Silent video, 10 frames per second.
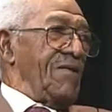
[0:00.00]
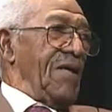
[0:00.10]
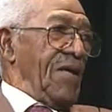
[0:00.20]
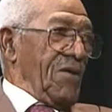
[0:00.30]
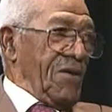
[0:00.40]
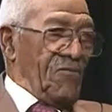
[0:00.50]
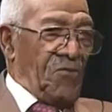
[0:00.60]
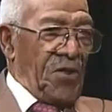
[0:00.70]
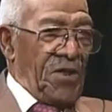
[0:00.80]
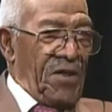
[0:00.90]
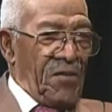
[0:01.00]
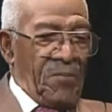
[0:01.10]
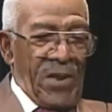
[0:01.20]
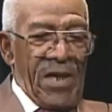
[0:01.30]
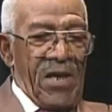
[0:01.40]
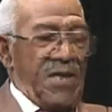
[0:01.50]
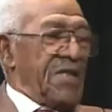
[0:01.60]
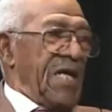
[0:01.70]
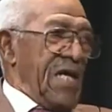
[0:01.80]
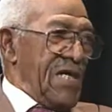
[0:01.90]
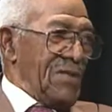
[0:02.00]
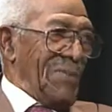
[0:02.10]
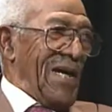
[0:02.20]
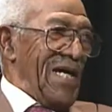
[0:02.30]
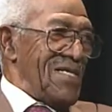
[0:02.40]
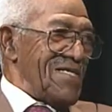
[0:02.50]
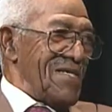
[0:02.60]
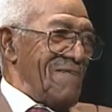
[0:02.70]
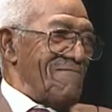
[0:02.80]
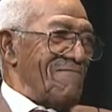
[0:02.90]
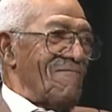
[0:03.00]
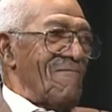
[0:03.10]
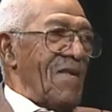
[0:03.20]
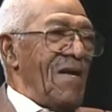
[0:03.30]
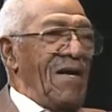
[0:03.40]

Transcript: They're looking for another player to take his place. Okay.